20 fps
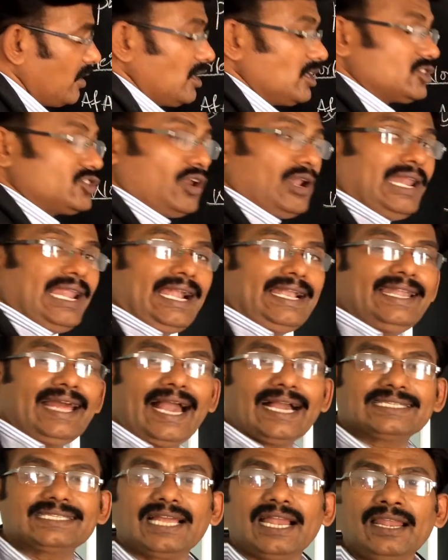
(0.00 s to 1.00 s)
So lead
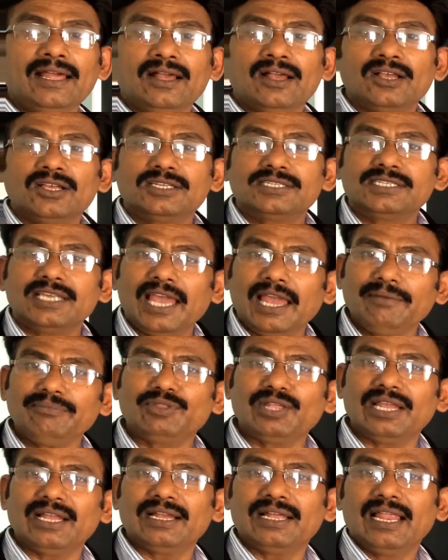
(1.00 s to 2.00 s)
dioxide, same
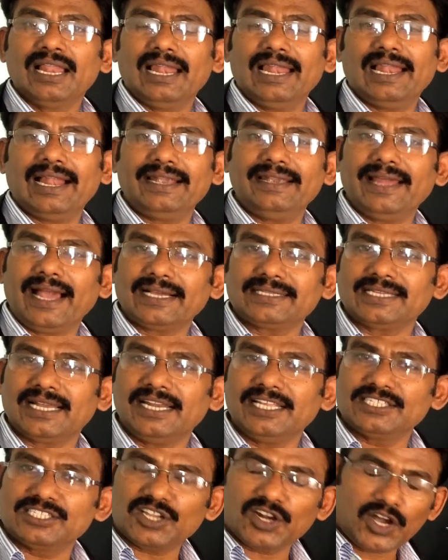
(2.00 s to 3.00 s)
thing. Lead dioxide
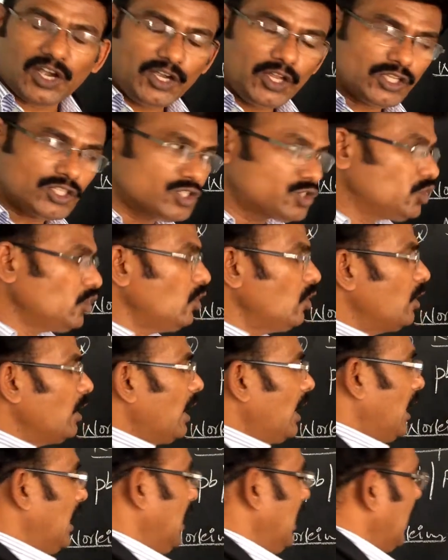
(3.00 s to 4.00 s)
is reduced to
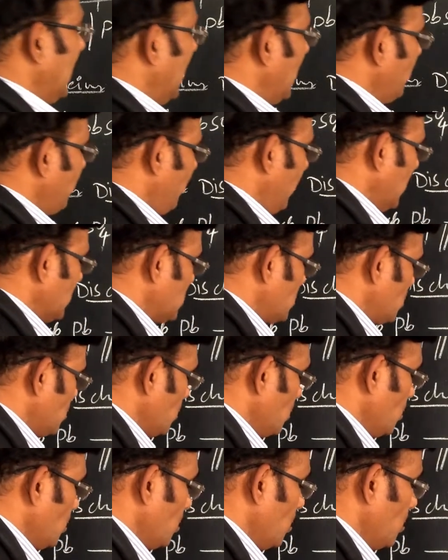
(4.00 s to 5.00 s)
lead plus
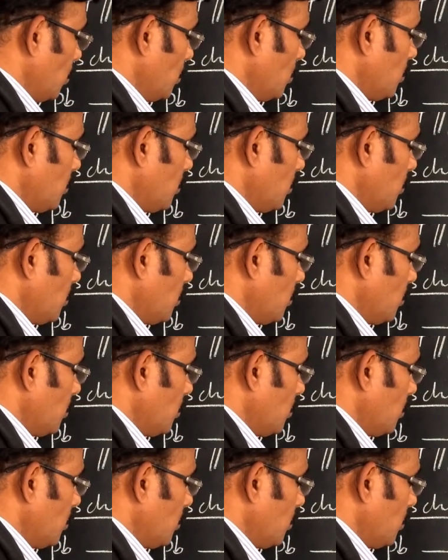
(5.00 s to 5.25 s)
2.